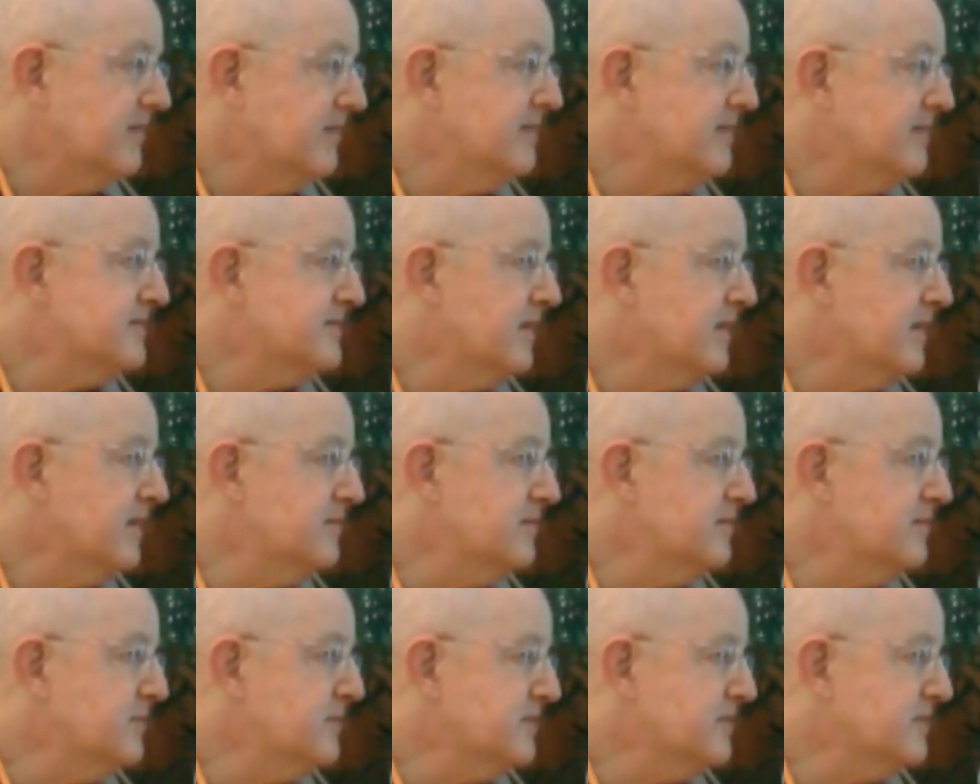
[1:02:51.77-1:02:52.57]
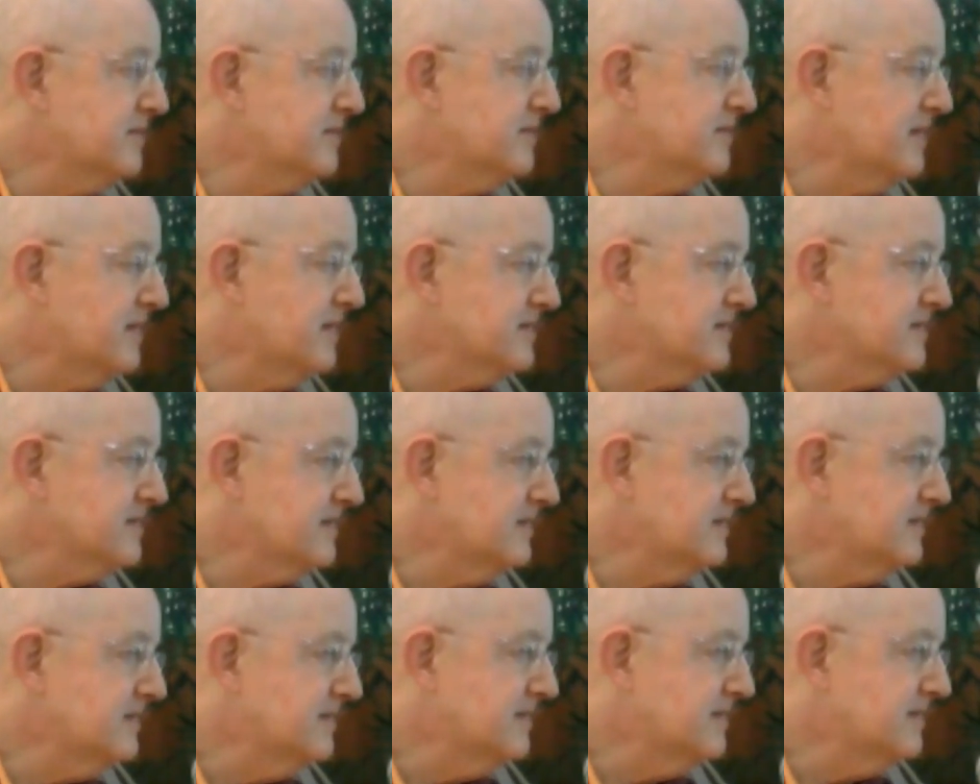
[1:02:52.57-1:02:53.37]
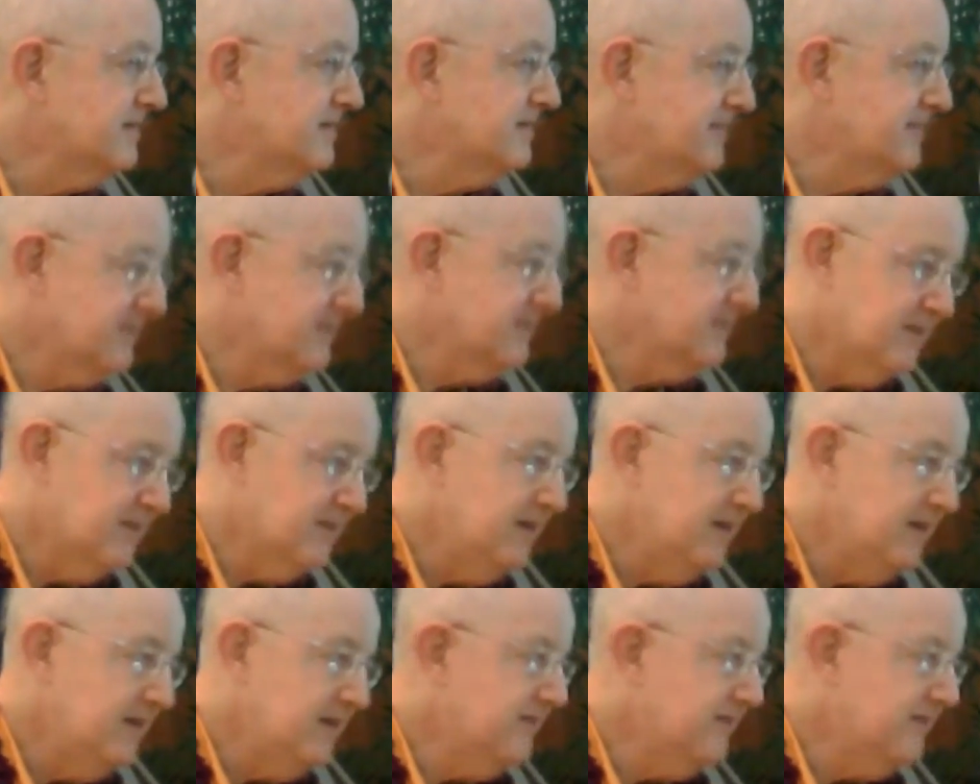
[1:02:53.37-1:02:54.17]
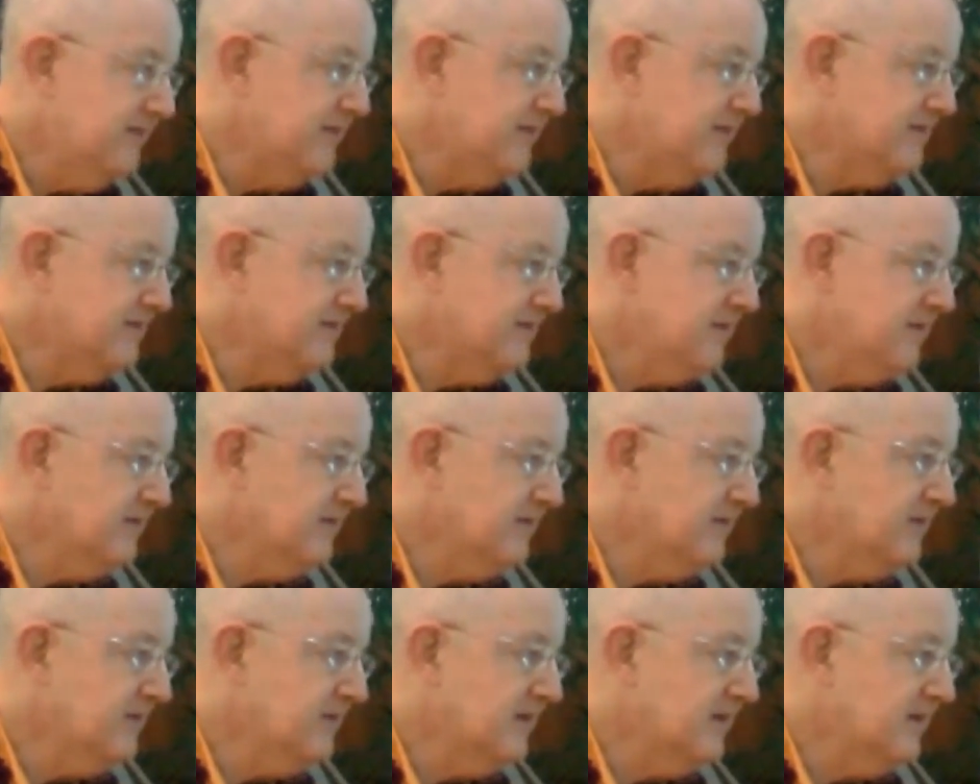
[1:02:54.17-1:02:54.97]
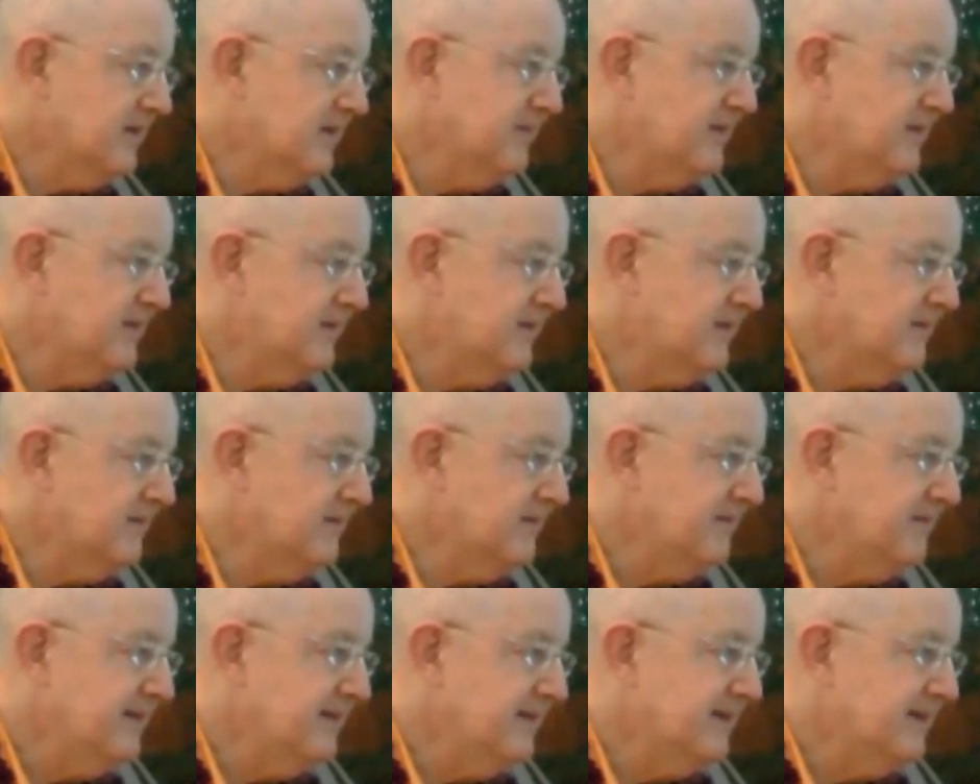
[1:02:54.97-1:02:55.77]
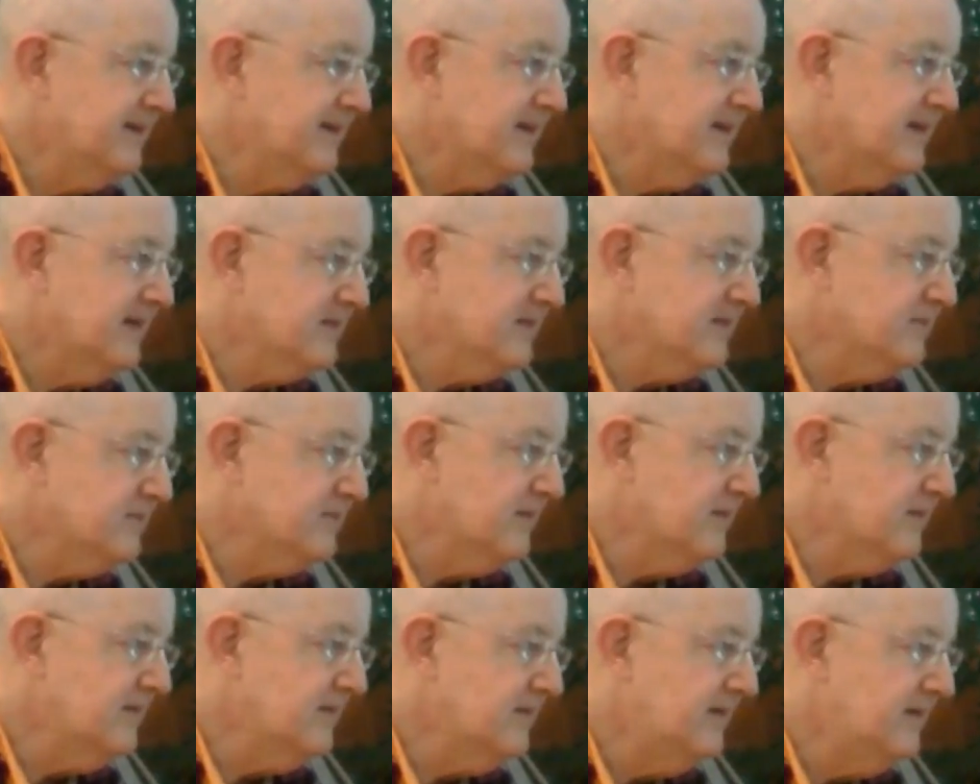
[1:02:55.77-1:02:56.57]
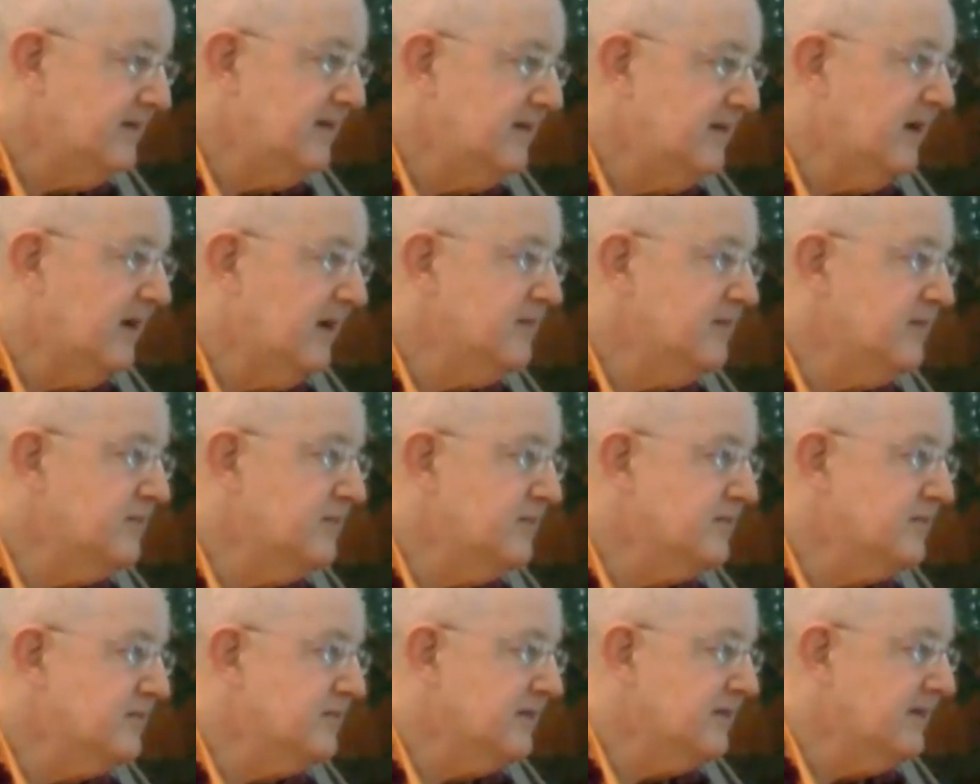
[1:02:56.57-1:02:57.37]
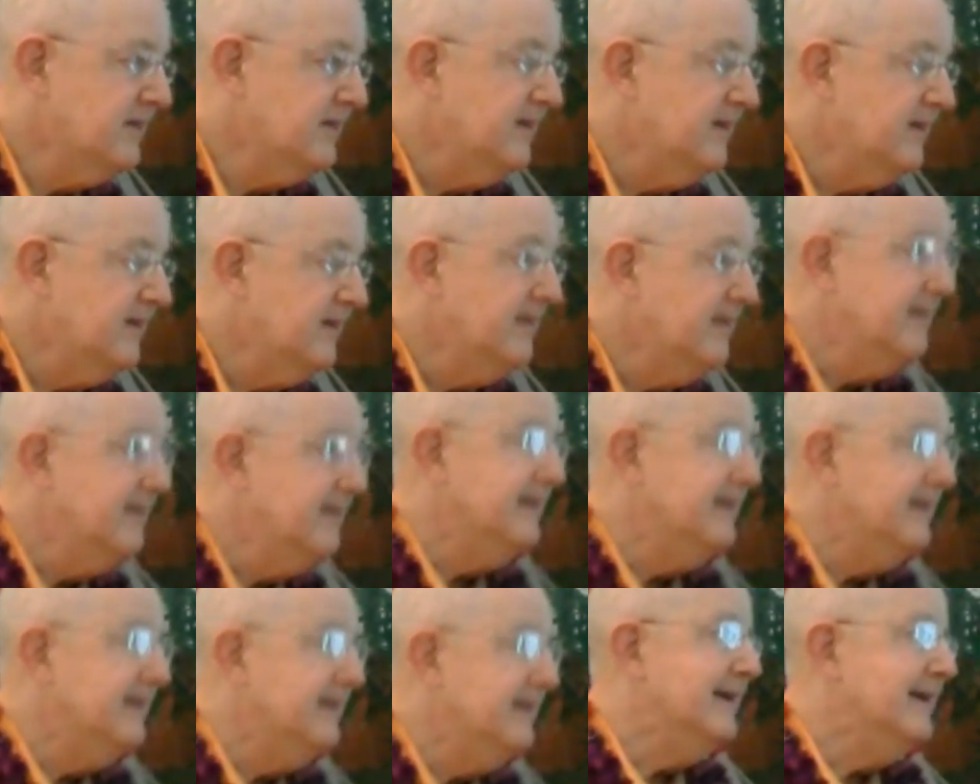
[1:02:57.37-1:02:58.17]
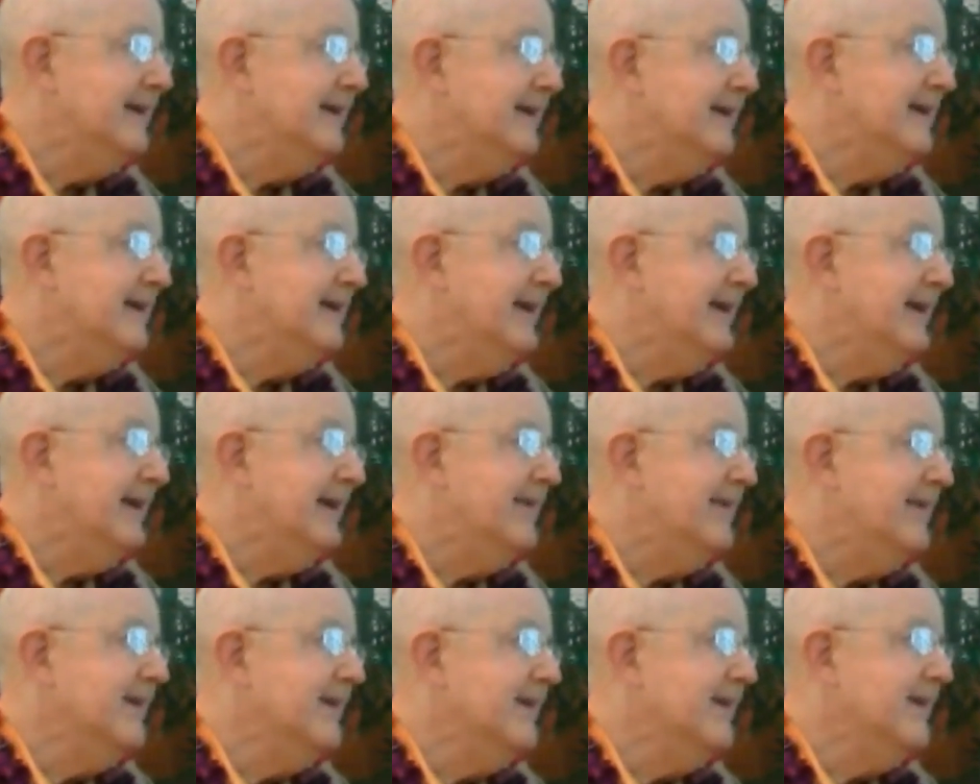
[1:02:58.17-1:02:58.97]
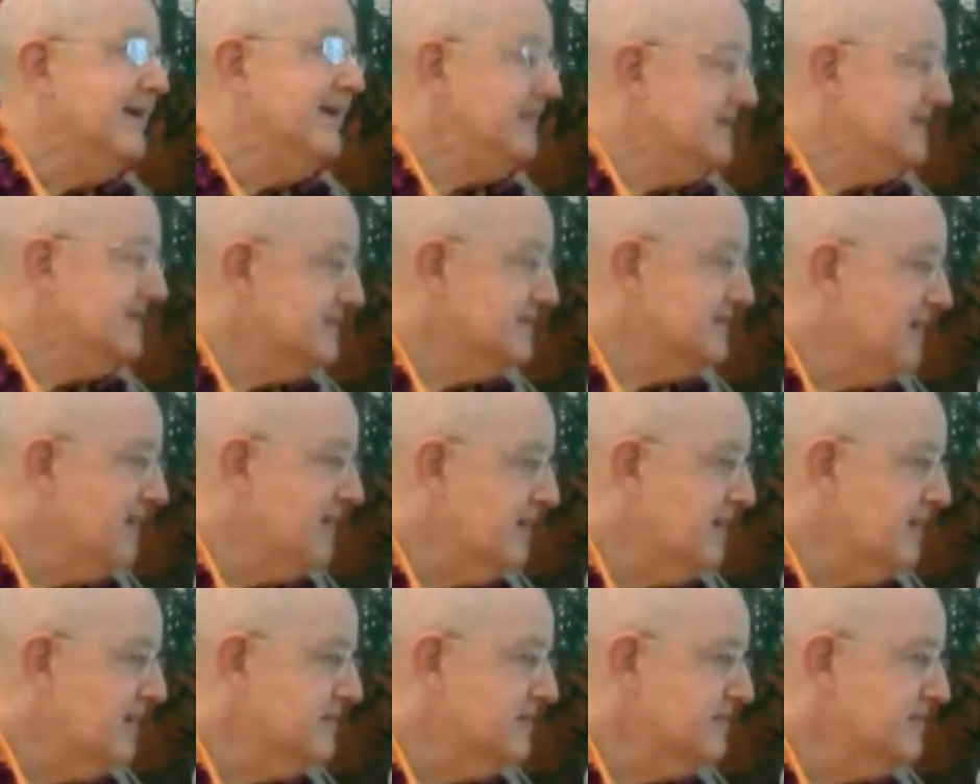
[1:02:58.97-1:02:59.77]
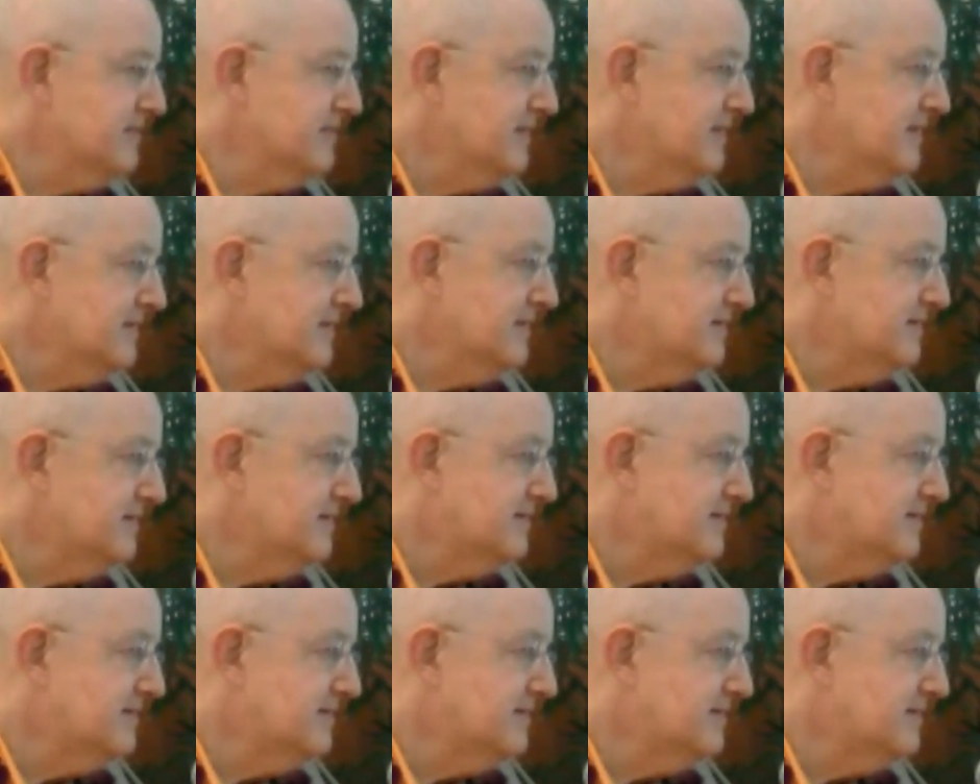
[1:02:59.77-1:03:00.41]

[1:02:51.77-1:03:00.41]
One of them is Adbhuta Rasa. Right in the verse, you put it up here. Next one. Adbhuta. And that means astonishing,